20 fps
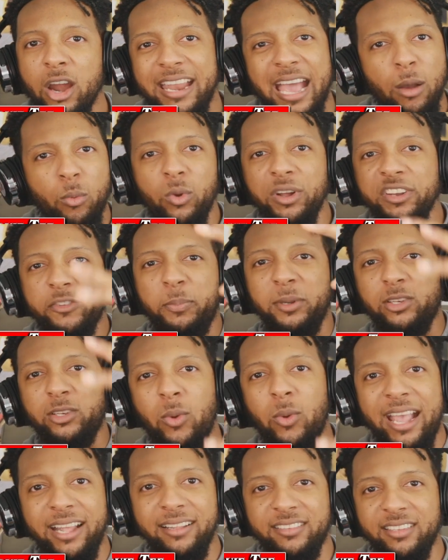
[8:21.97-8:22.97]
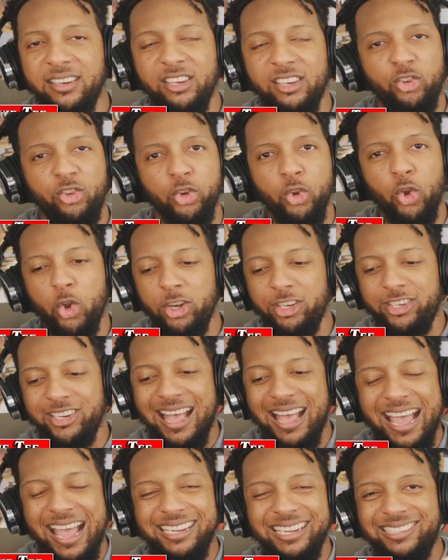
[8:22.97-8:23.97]
not once but twice, and then George
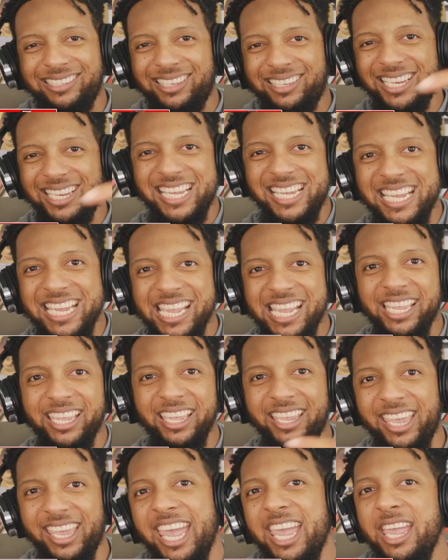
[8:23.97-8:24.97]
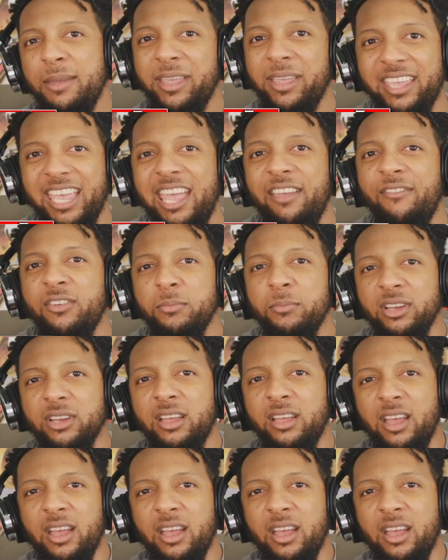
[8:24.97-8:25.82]
Ice Teague came and gave him a